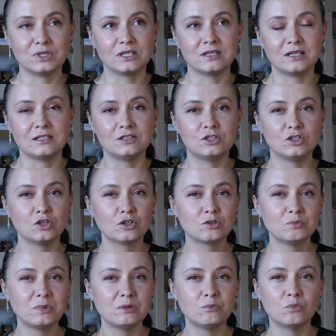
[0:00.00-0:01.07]
but it
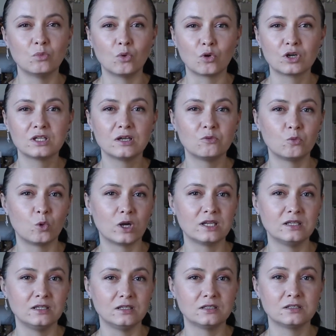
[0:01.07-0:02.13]
took me more than
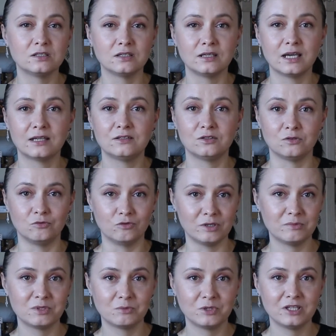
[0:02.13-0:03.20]
one year to get to
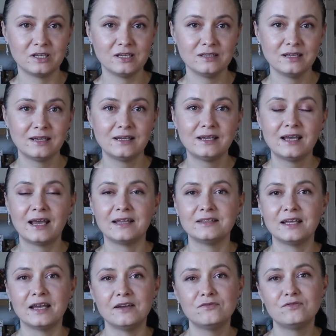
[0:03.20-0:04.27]
grips with it.
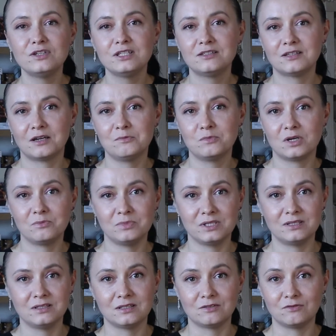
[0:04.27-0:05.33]
And every time my
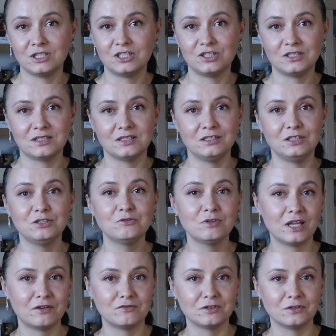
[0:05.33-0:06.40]
business reaches a new
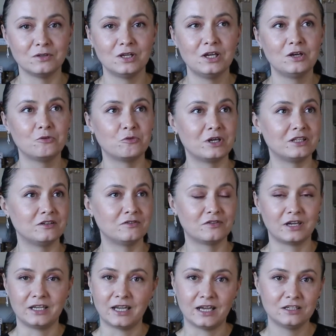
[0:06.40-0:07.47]
level, whether
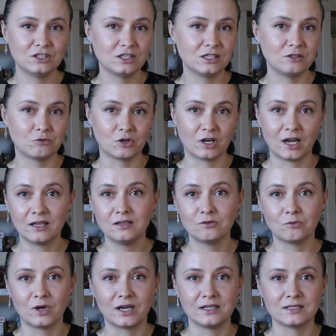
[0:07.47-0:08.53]
financially or
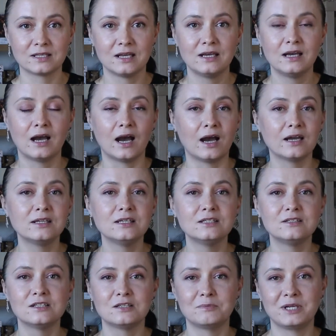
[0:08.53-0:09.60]
otherwise, I
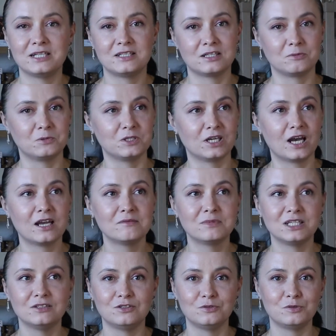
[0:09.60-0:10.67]
need to spend some time
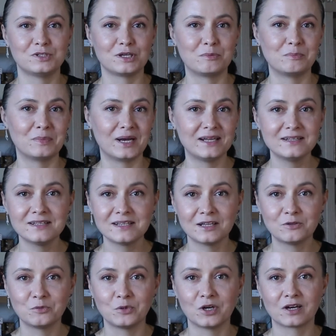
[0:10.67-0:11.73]
and do some
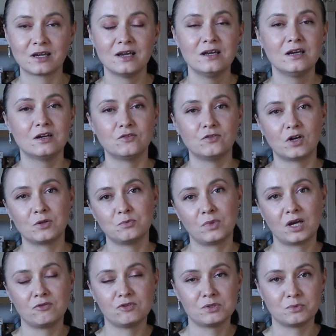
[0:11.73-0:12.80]
mindset work around
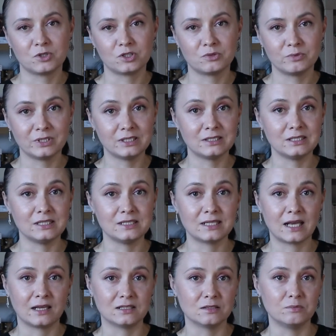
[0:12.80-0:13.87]
my responsibilities
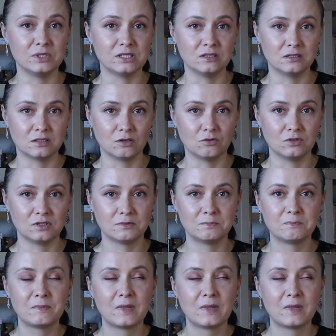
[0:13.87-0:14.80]
as a business owner.